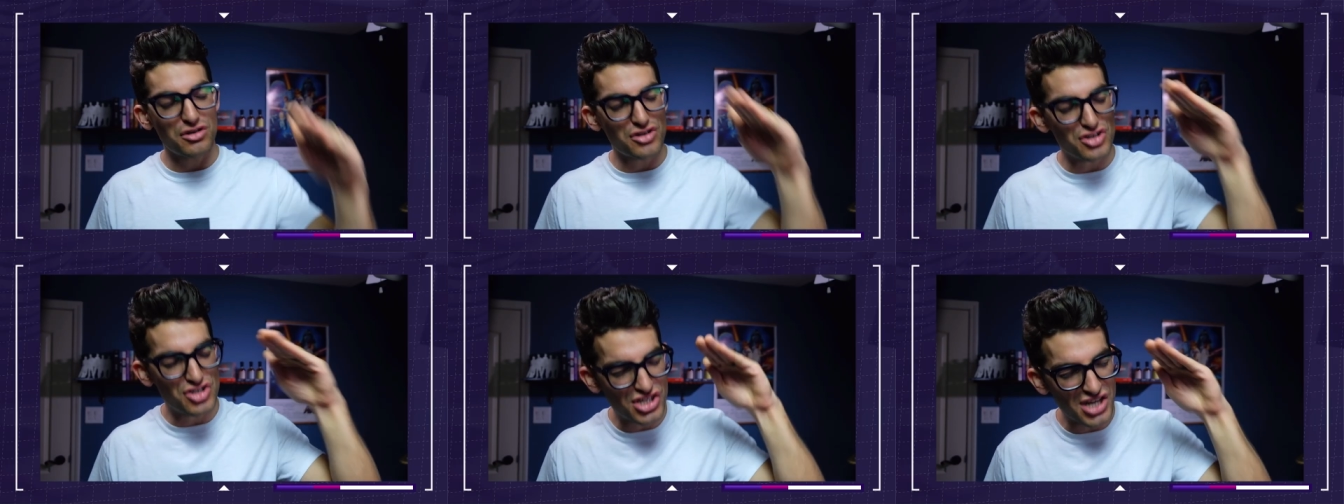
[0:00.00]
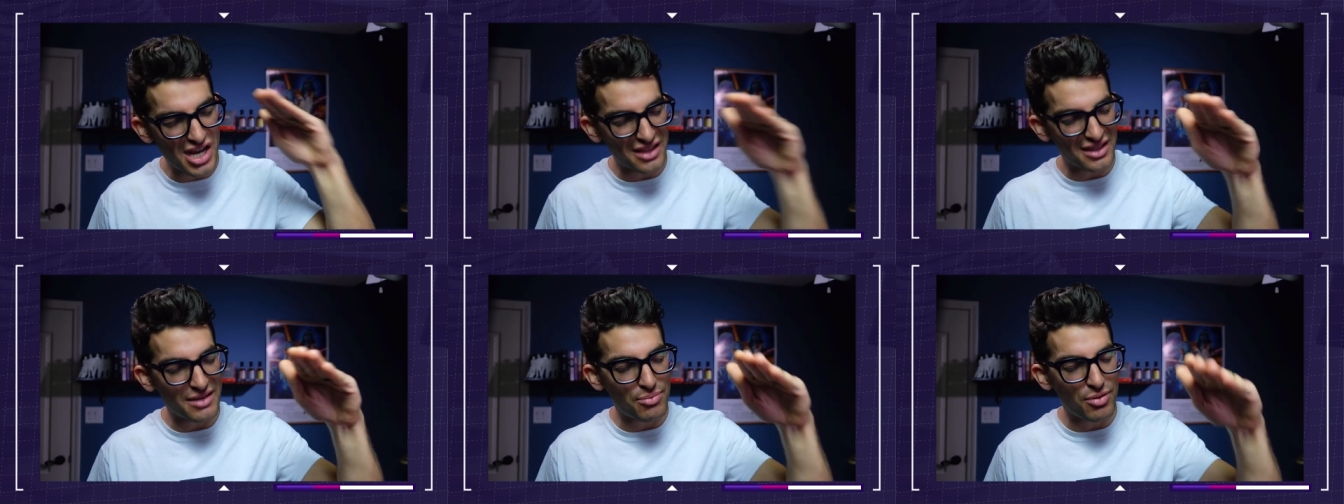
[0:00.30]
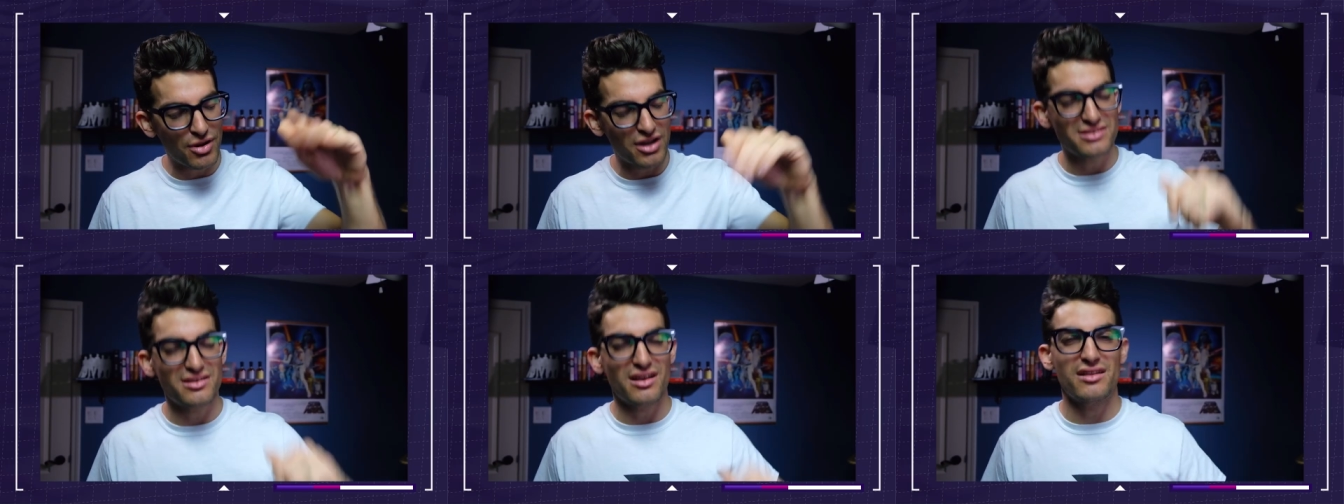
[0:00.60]
gently
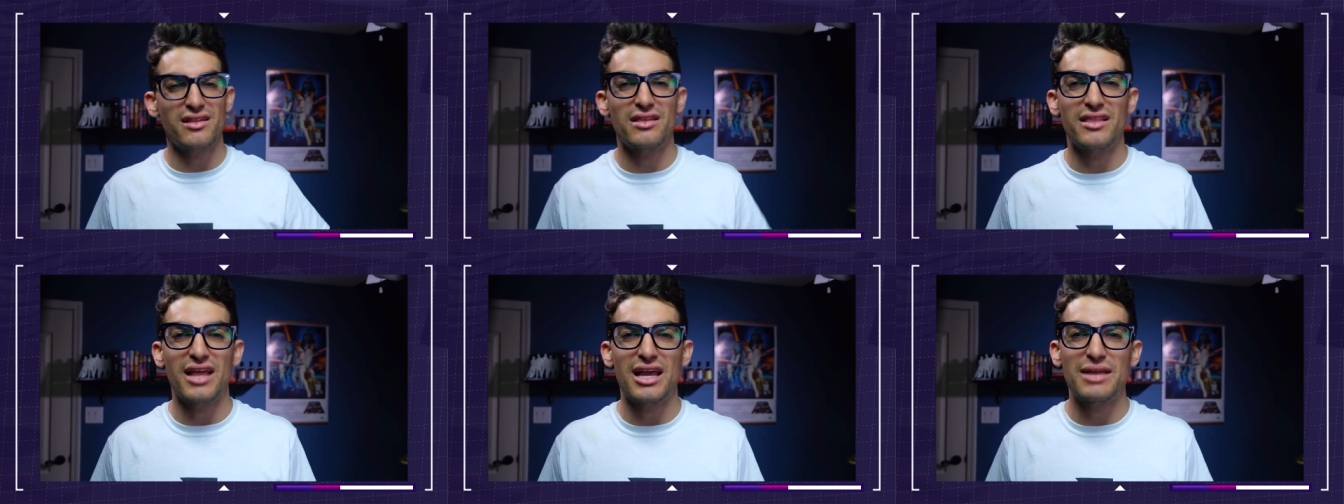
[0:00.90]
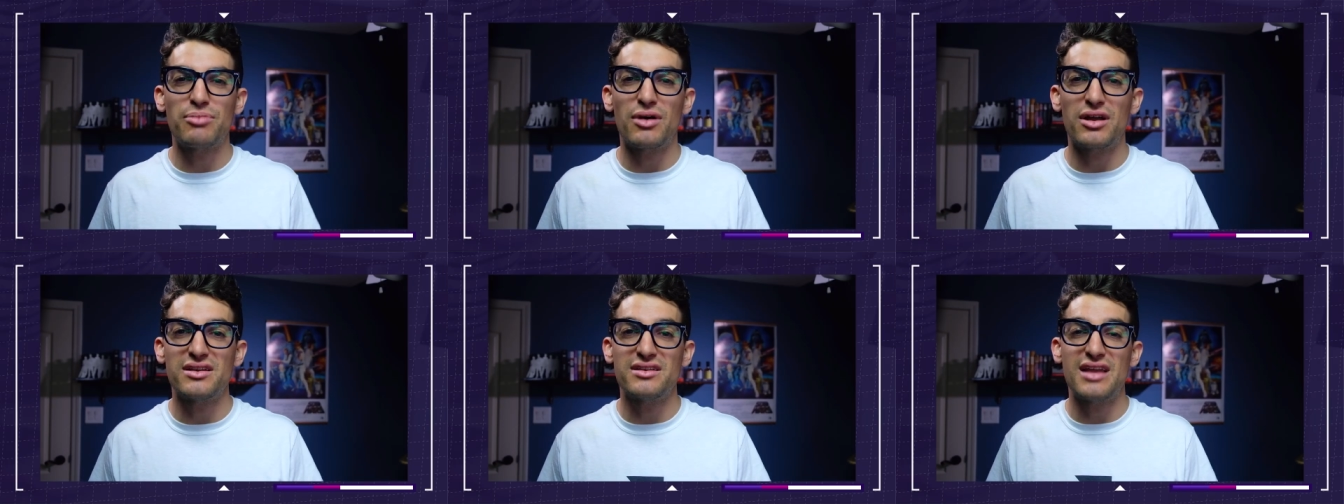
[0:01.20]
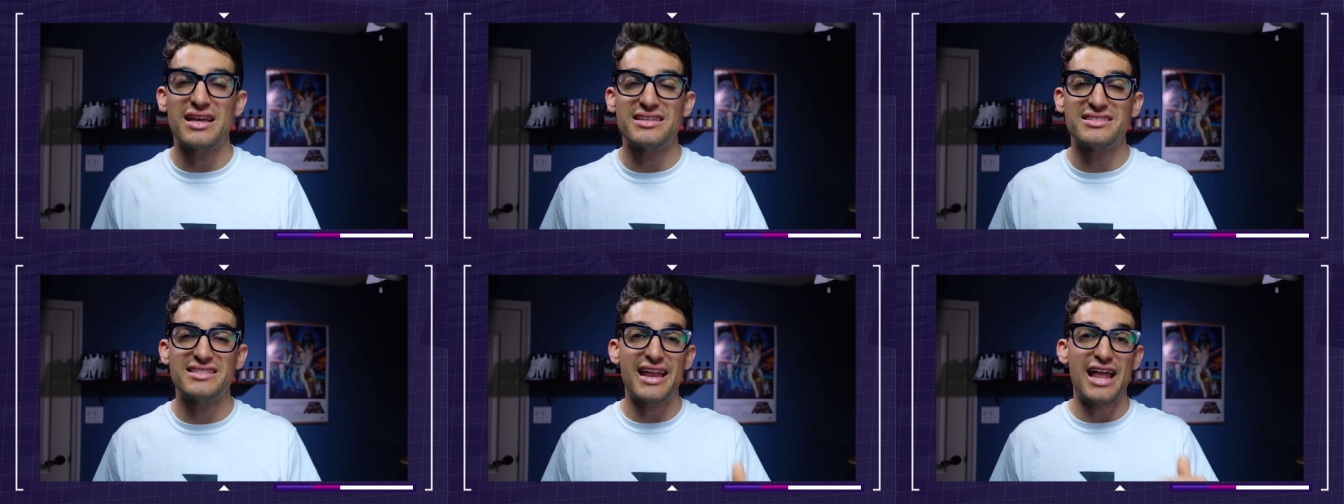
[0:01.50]
press down on that like button
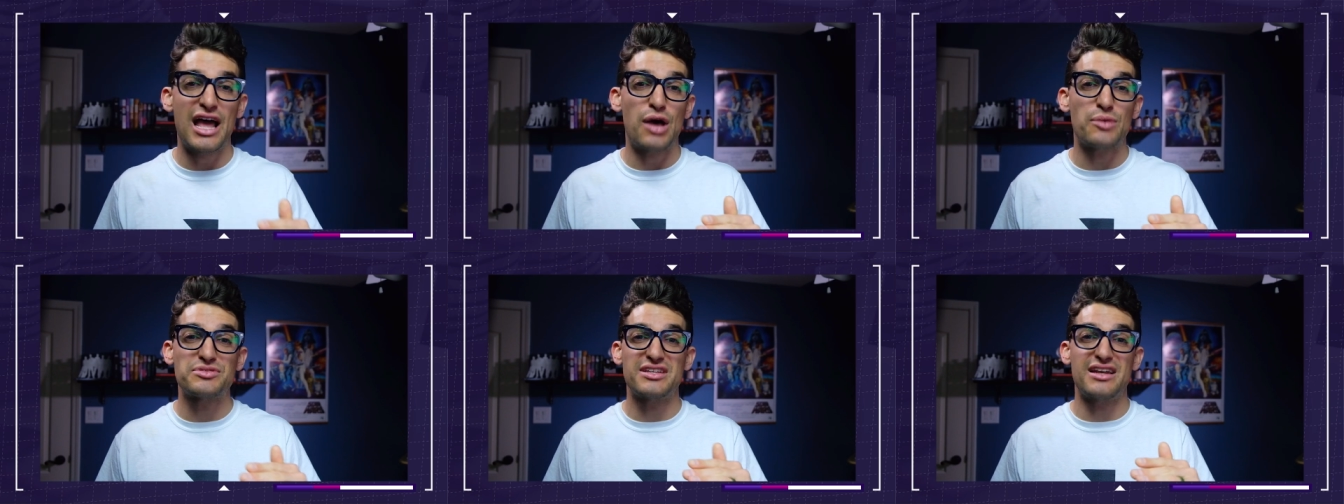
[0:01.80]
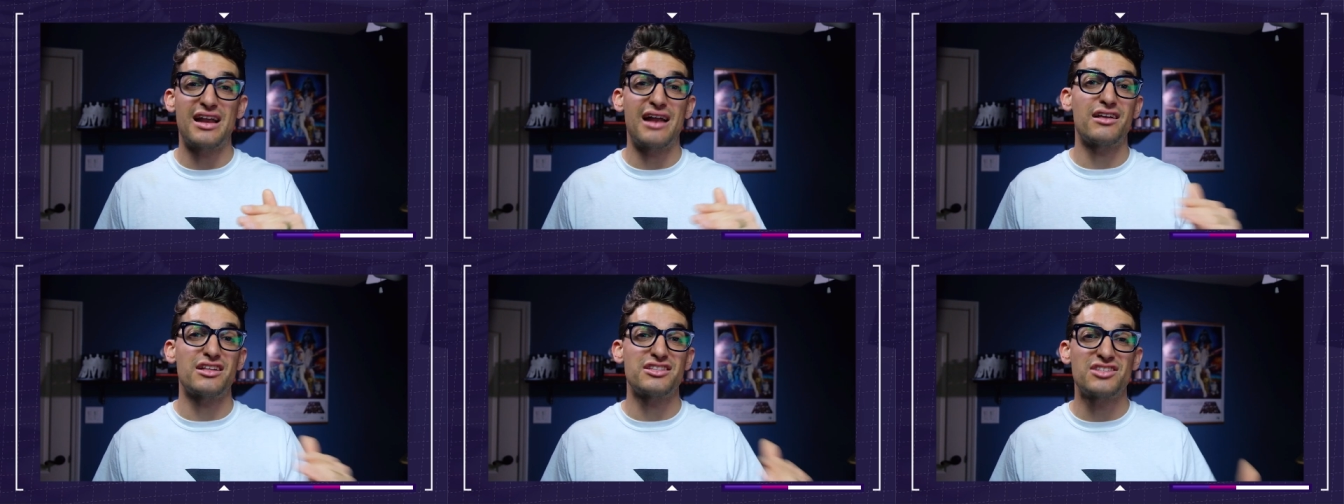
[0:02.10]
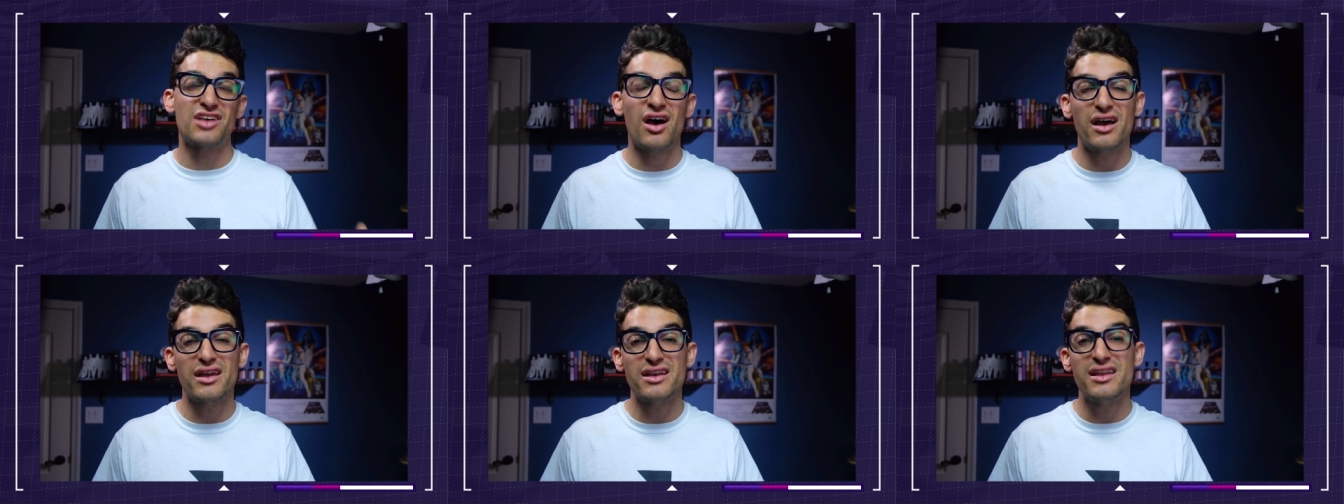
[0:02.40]
as that helps it out a
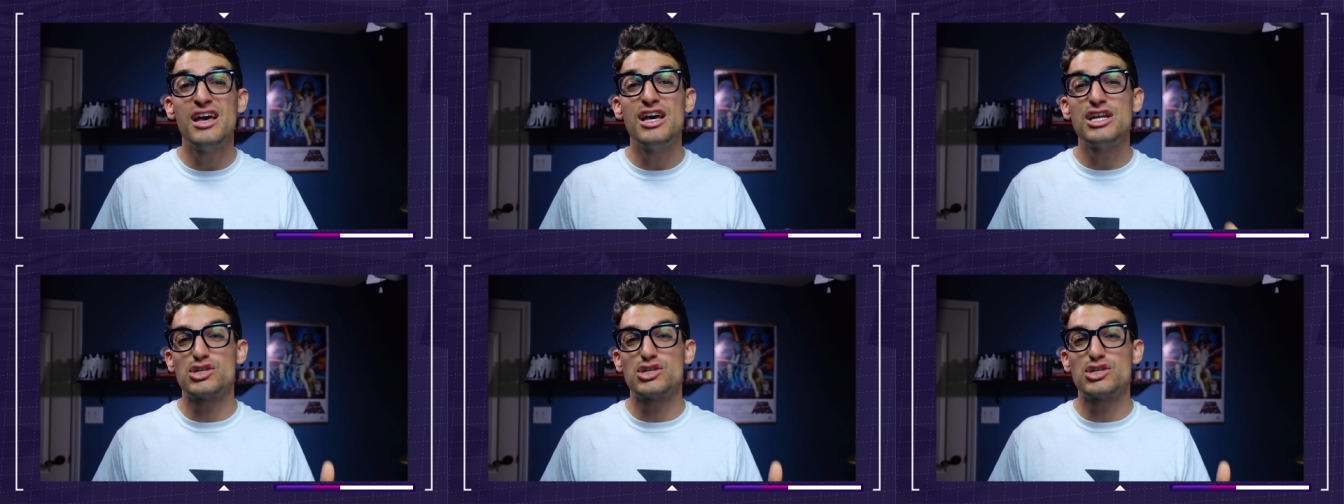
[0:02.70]
ton